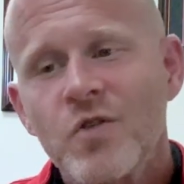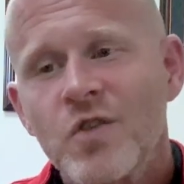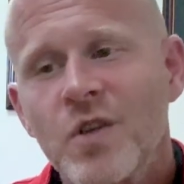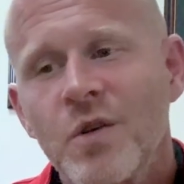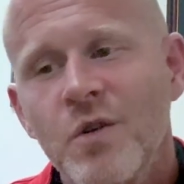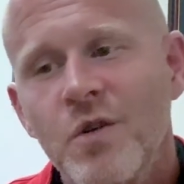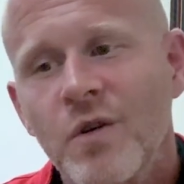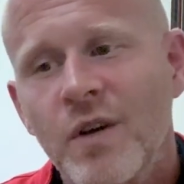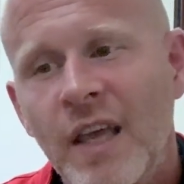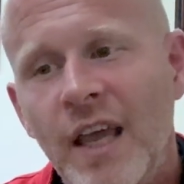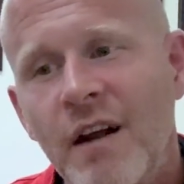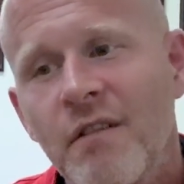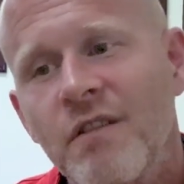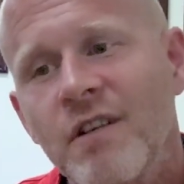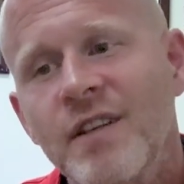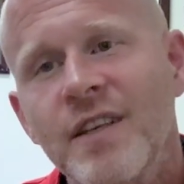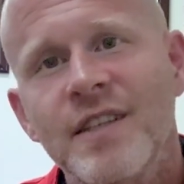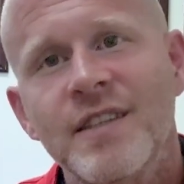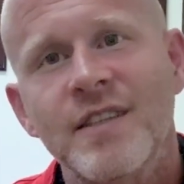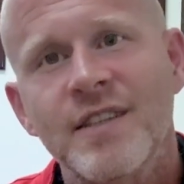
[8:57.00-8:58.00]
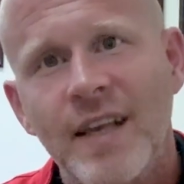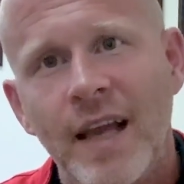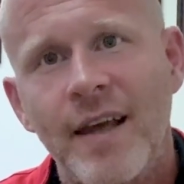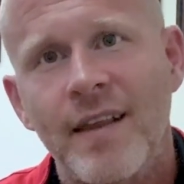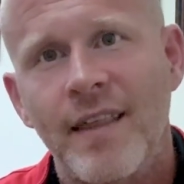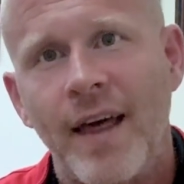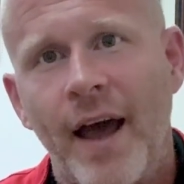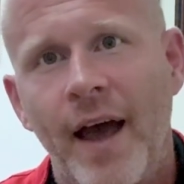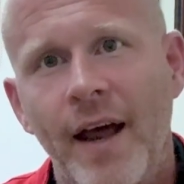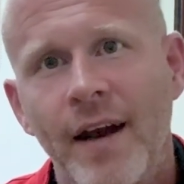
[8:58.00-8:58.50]
So you can't really say
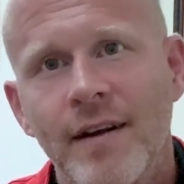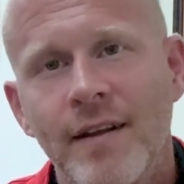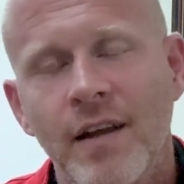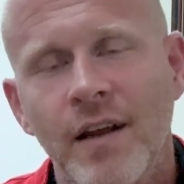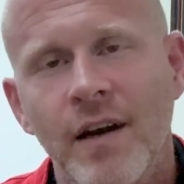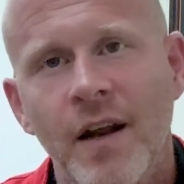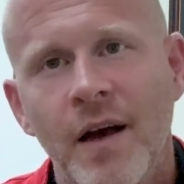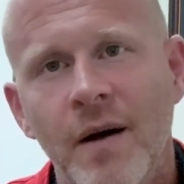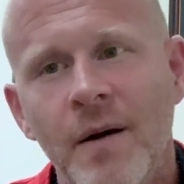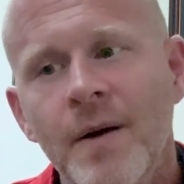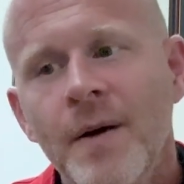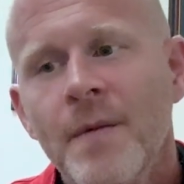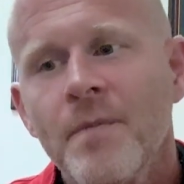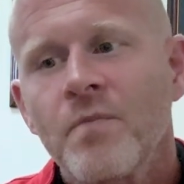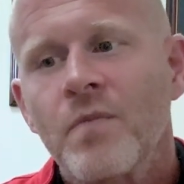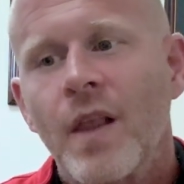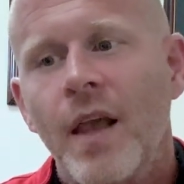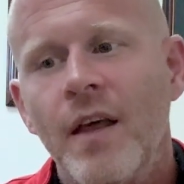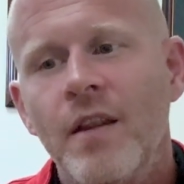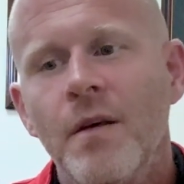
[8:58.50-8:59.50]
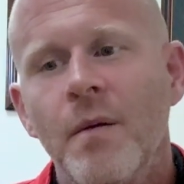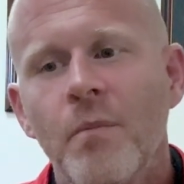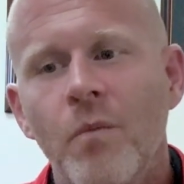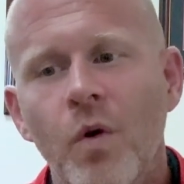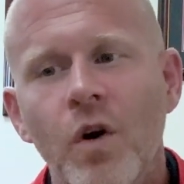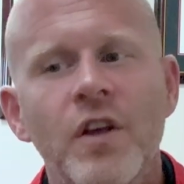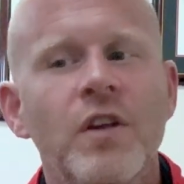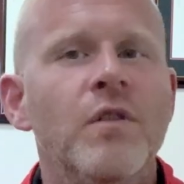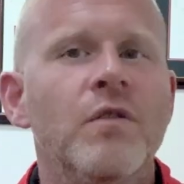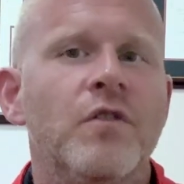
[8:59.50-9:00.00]
that, And the
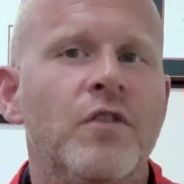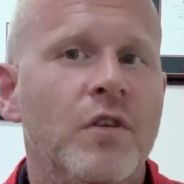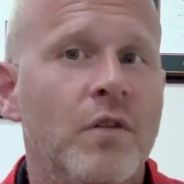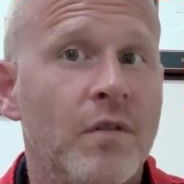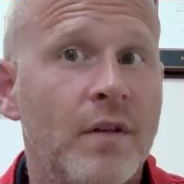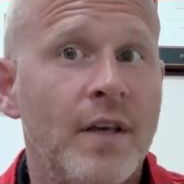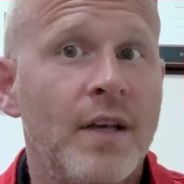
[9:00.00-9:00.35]
more you do